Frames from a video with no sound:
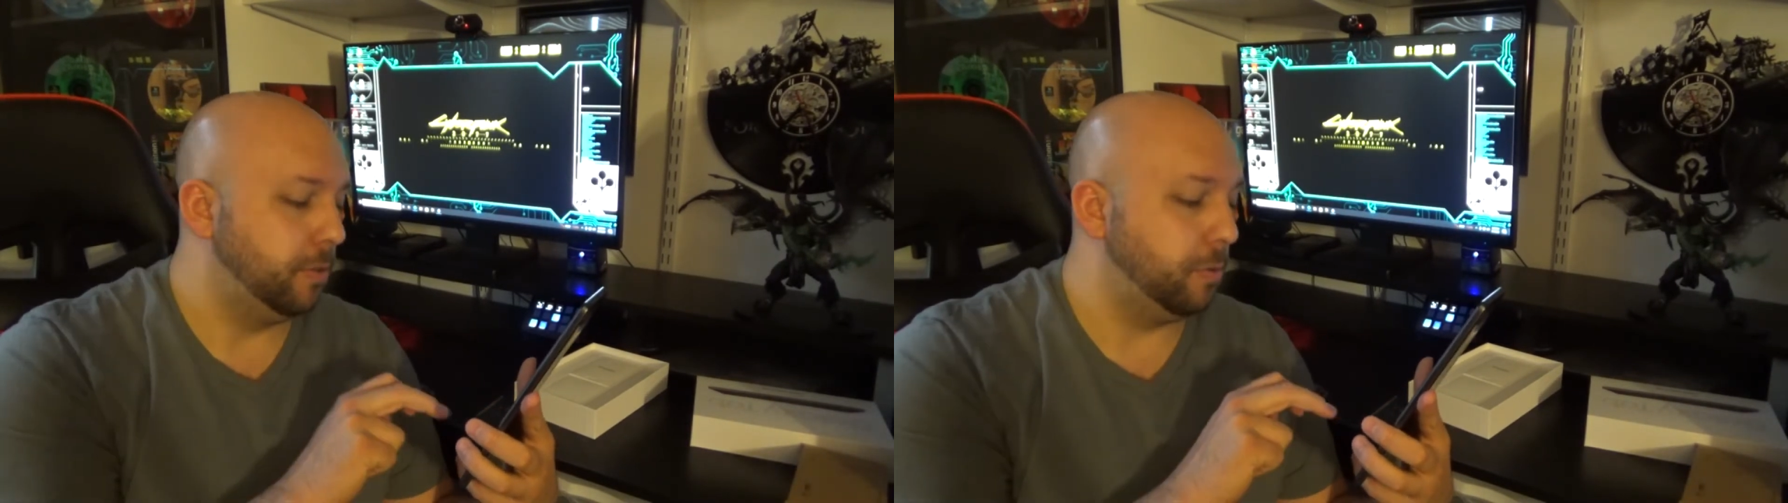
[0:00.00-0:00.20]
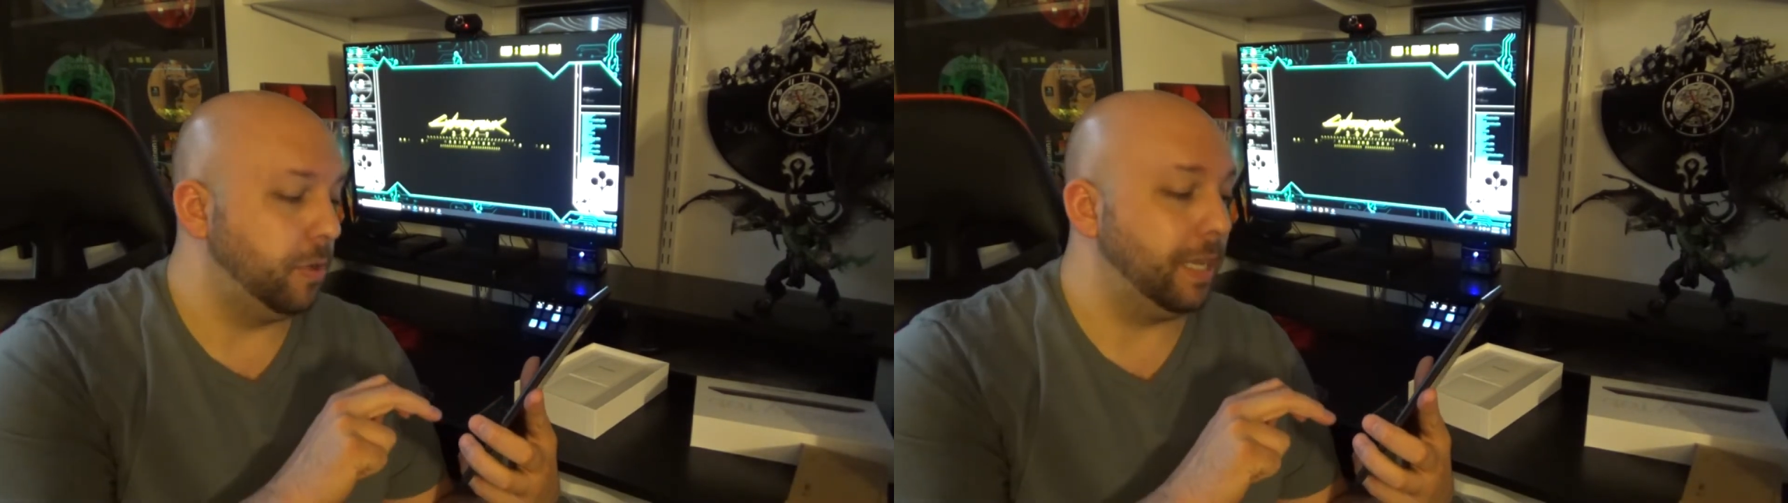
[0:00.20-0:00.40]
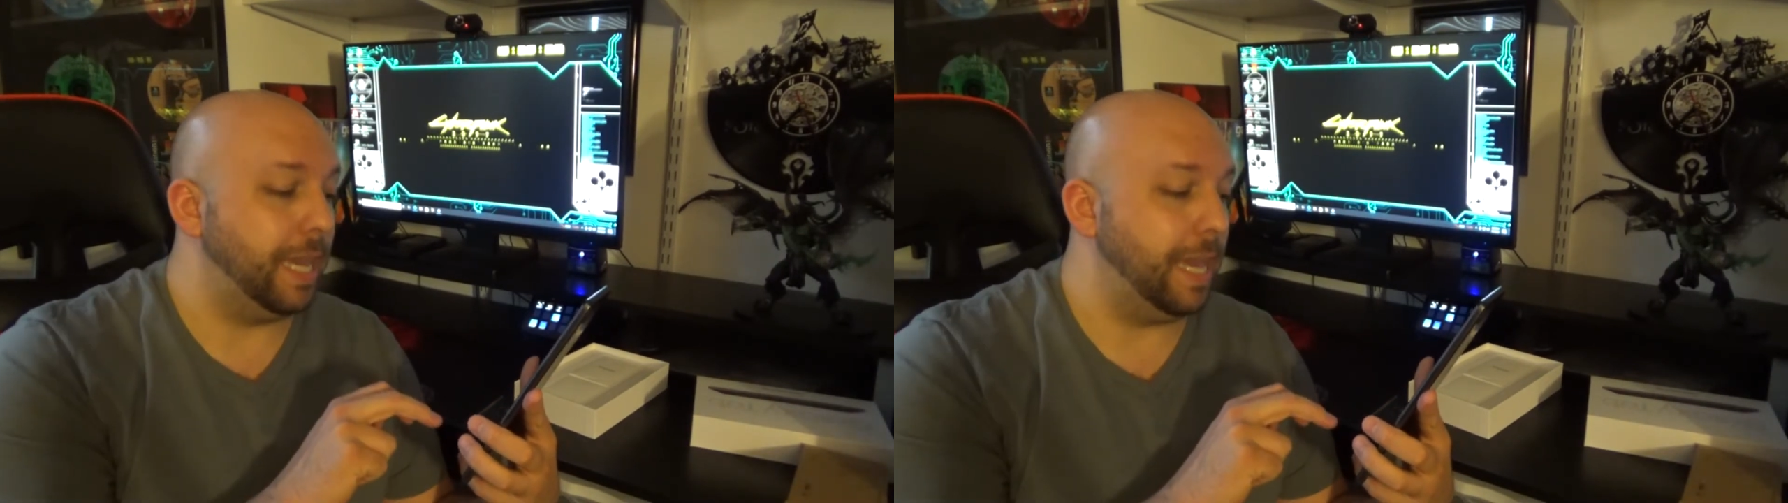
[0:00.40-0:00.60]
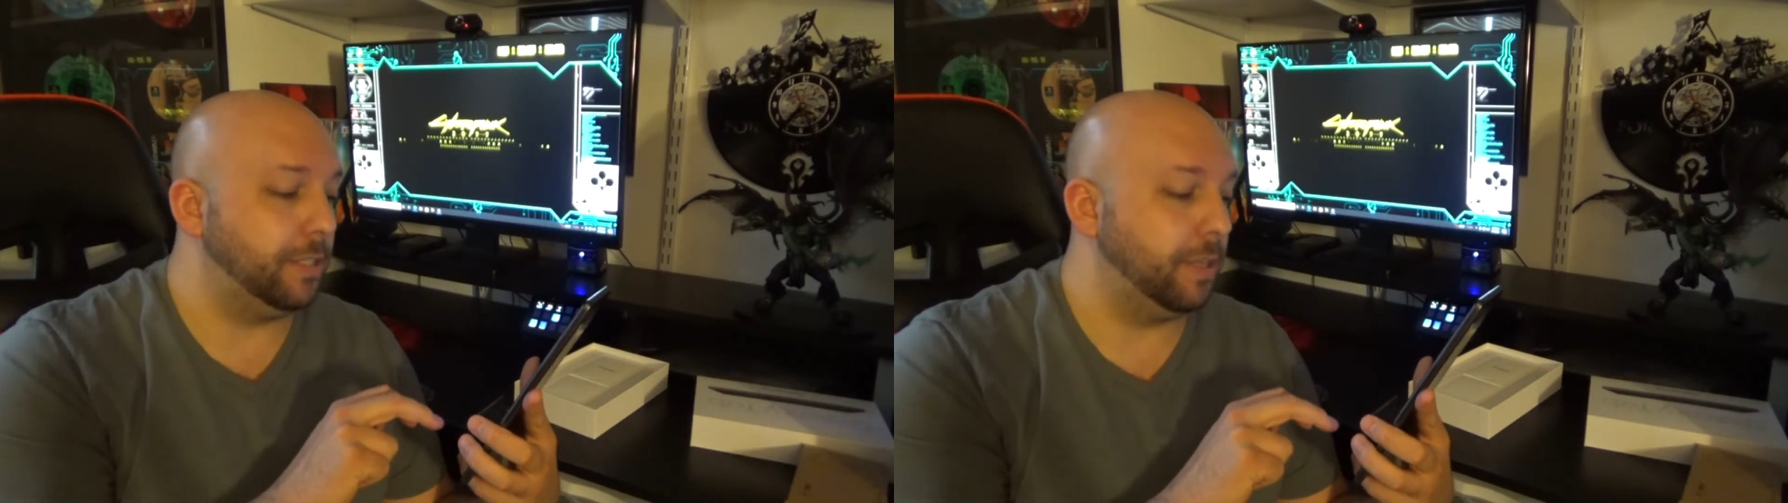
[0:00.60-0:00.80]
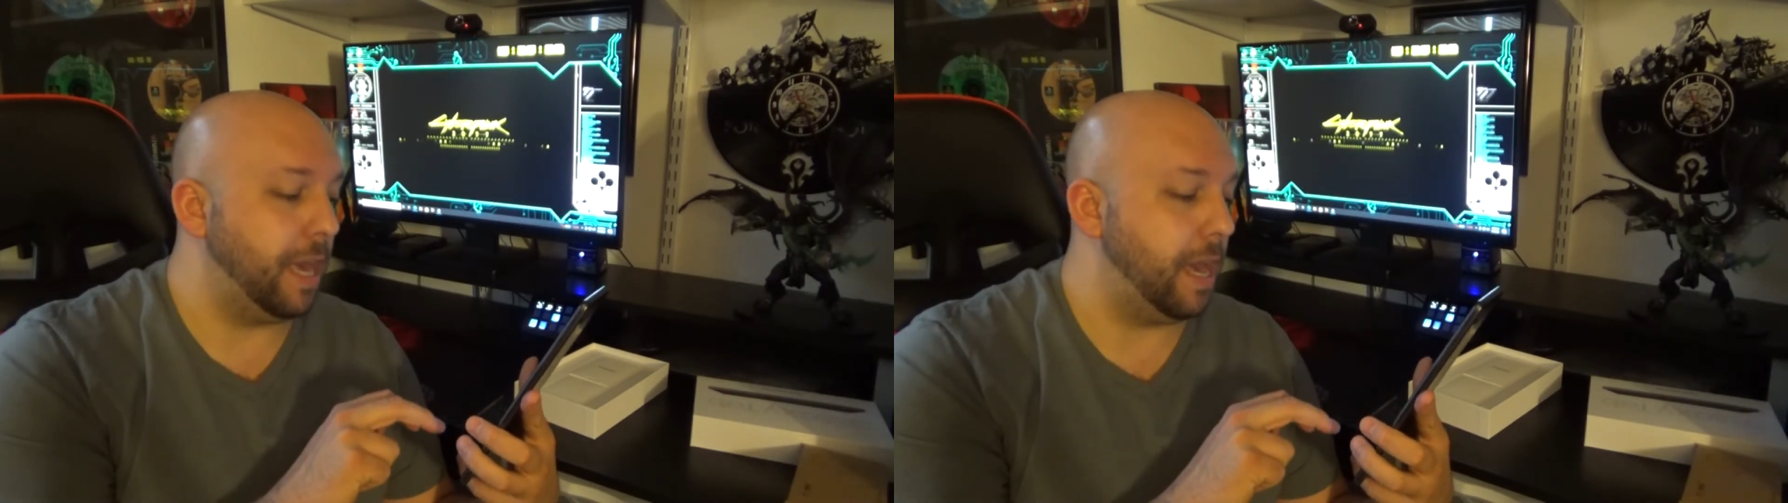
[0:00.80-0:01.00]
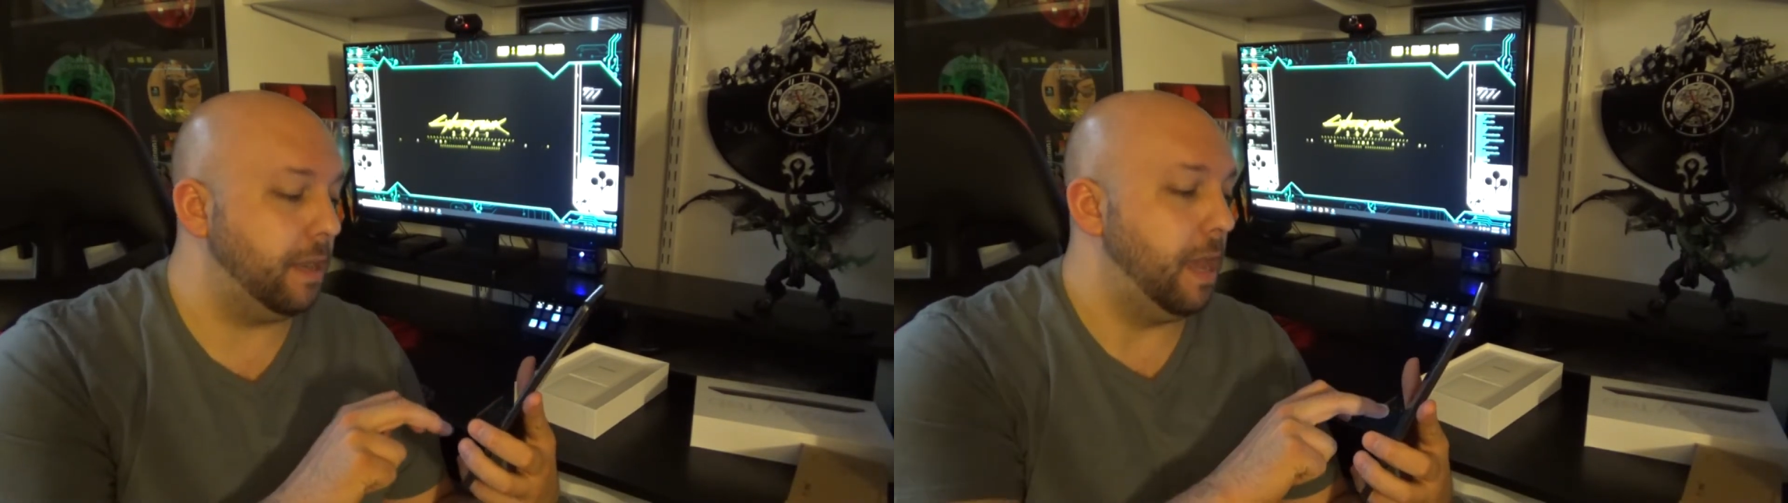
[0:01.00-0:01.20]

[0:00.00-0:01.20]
So I'm going to cancel that